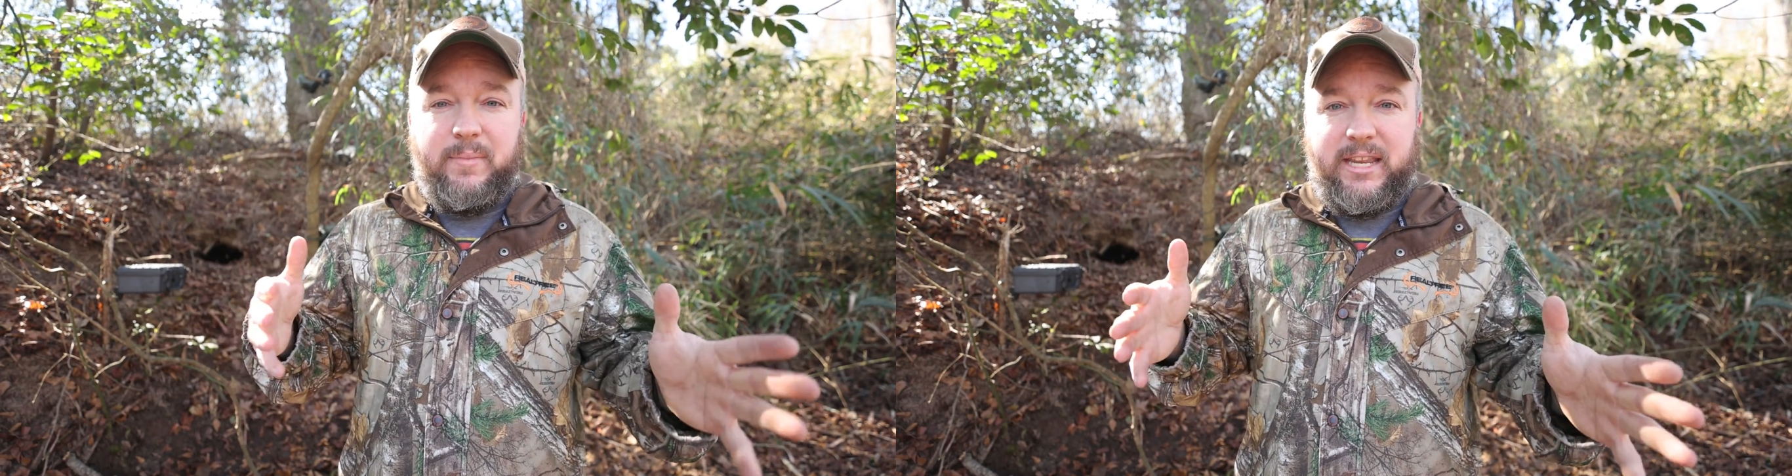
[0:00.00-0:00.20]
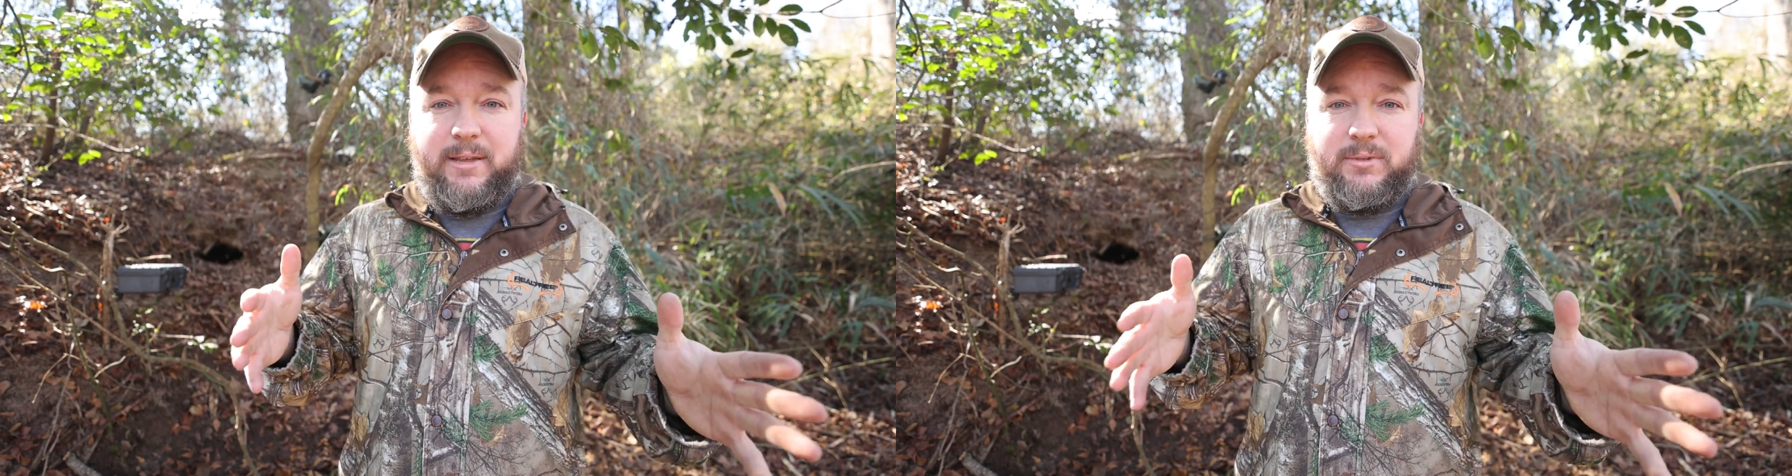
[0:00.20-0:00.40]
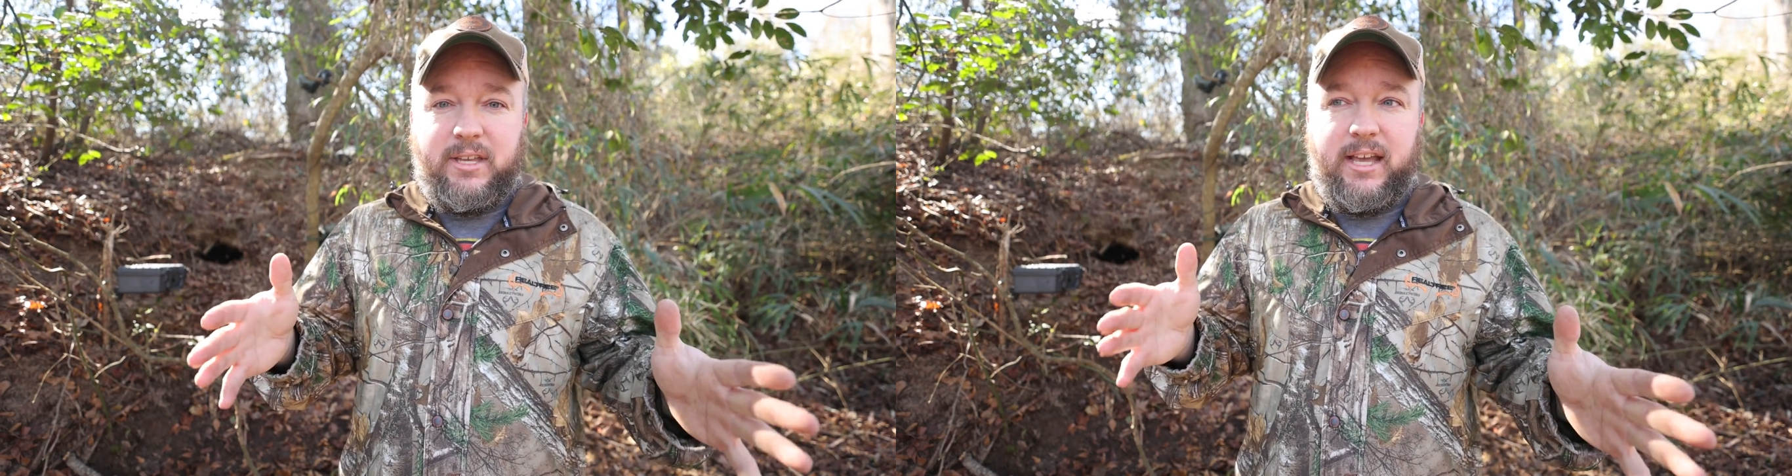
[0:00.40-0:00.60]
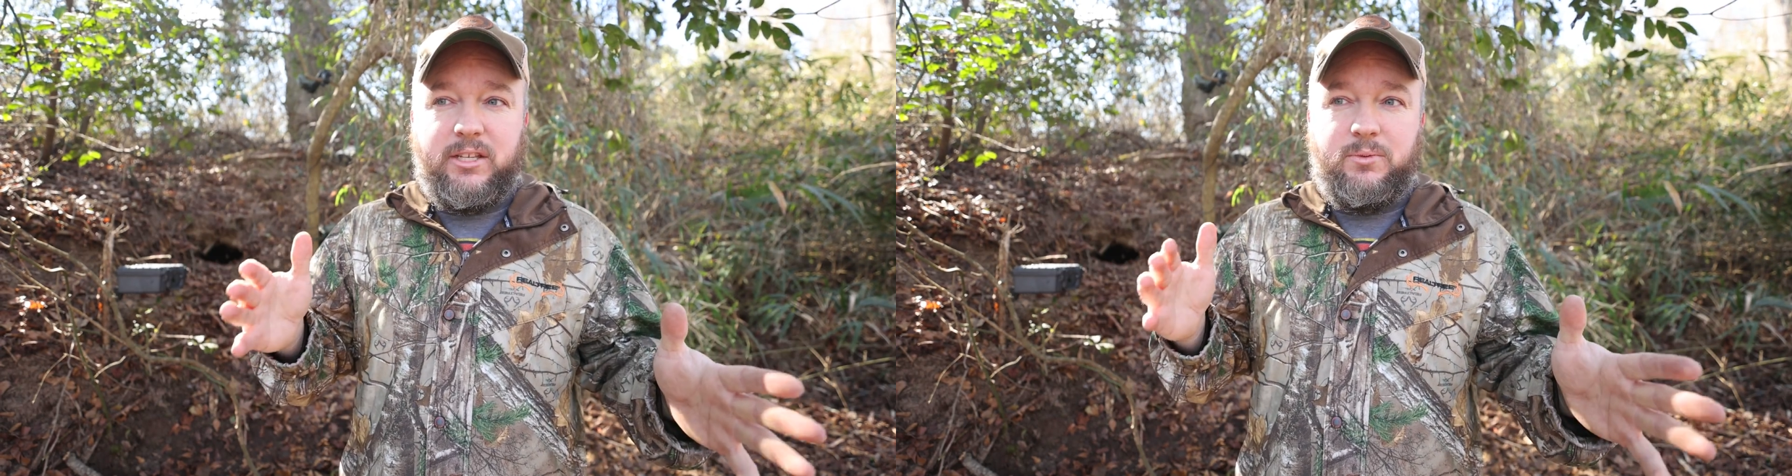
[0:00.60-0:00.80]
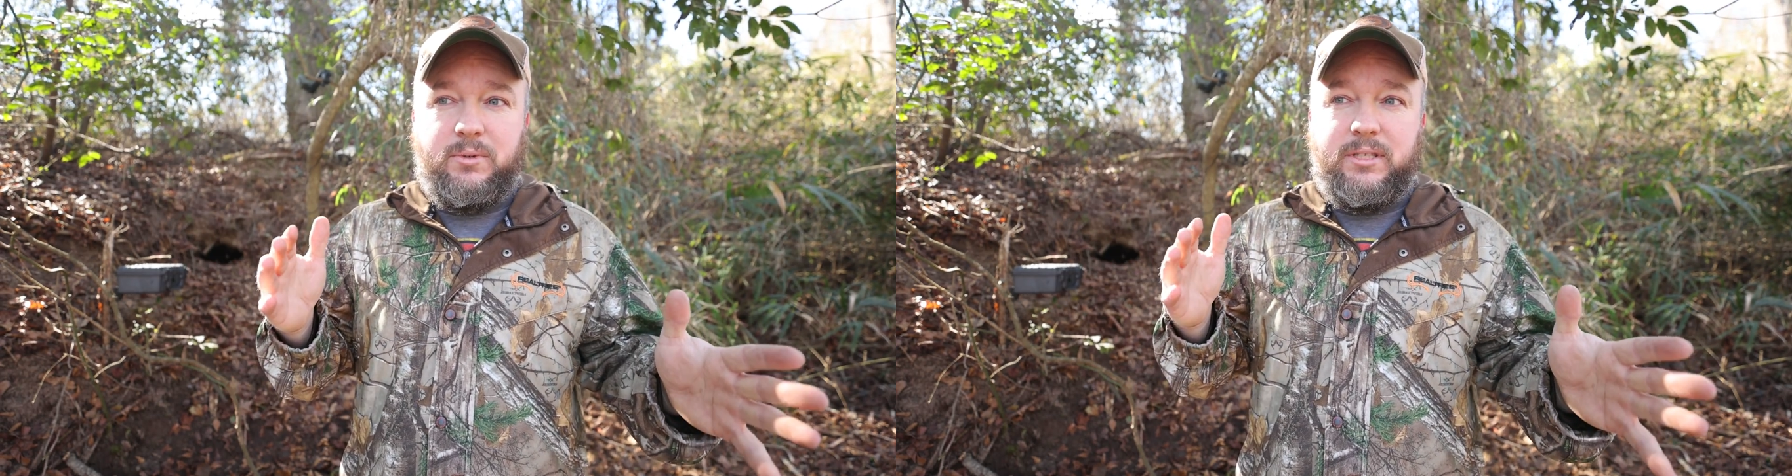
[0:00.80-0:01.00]

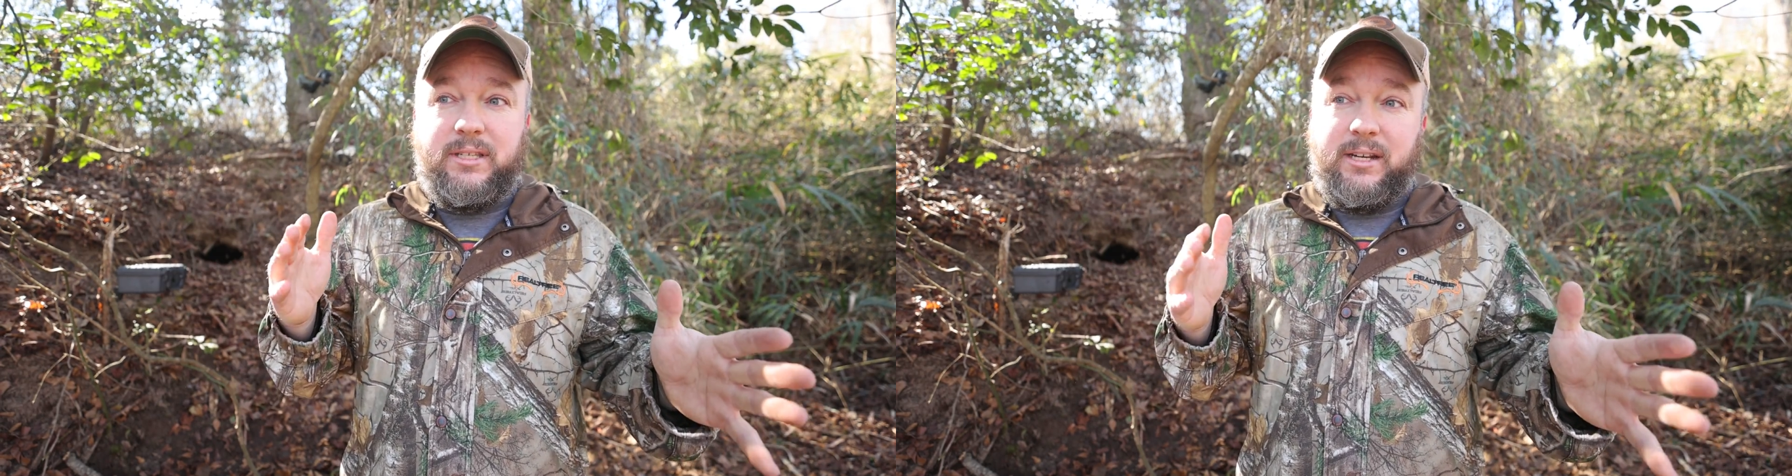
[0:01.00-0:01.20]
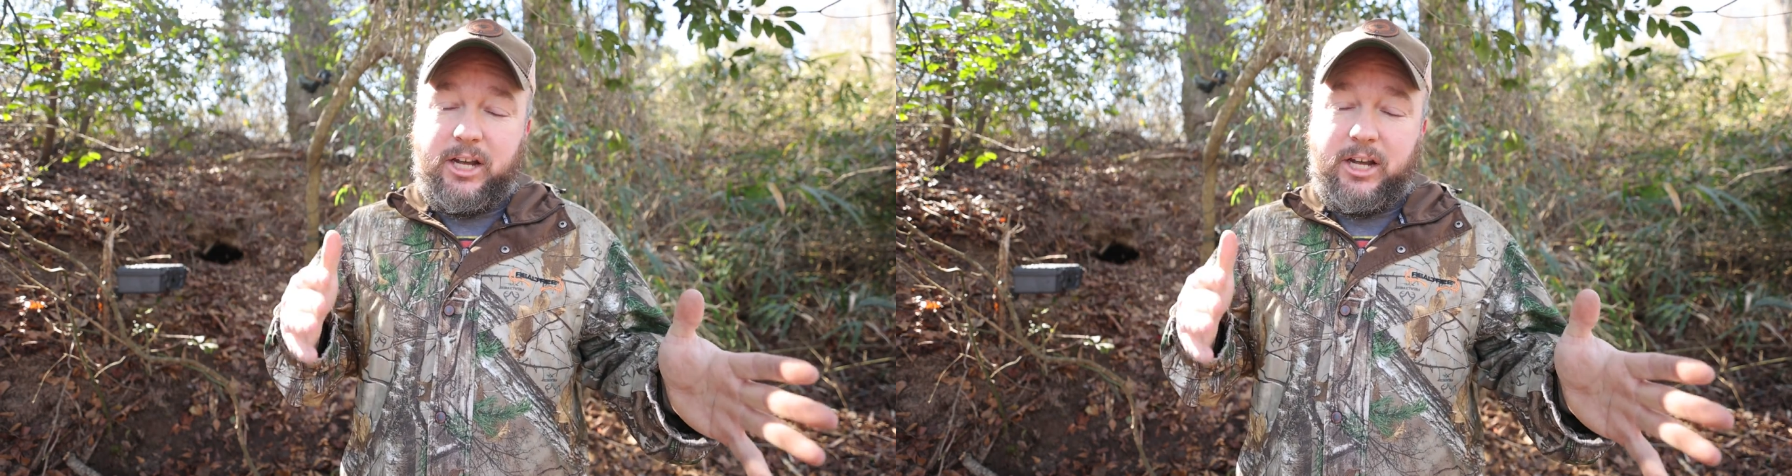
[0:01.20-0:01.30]
medium-sized ones and